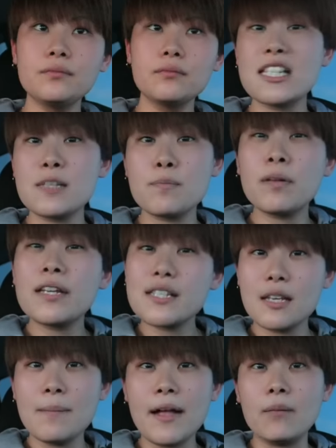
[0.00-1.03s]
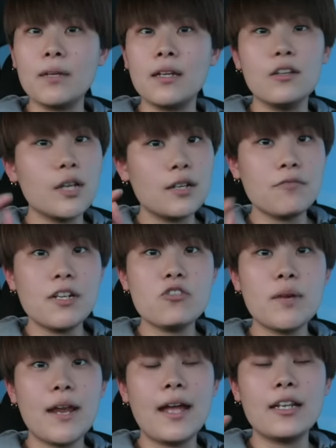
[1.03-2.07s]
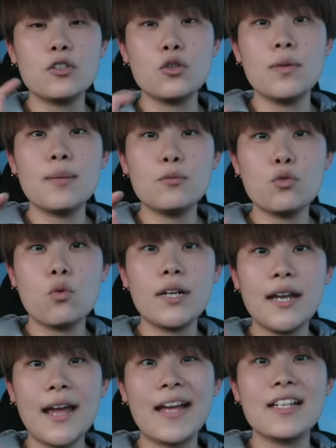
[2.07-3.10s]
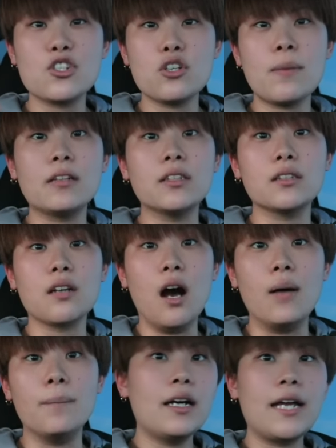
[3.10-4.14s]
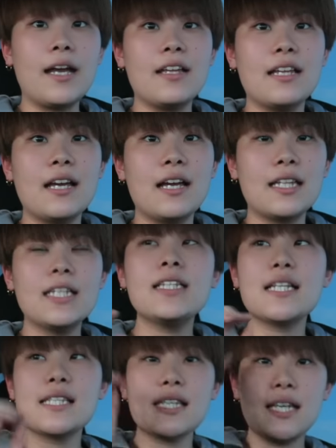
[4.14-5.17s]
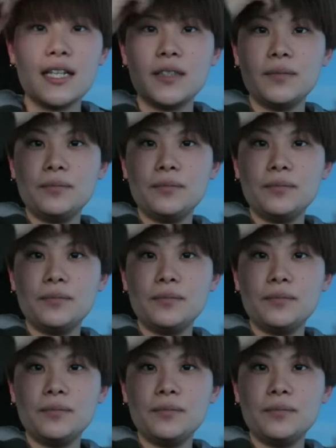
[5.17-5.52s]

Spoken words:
just please email me. You can reach me at yuminem20@gmail.com. Okay, I think that's it.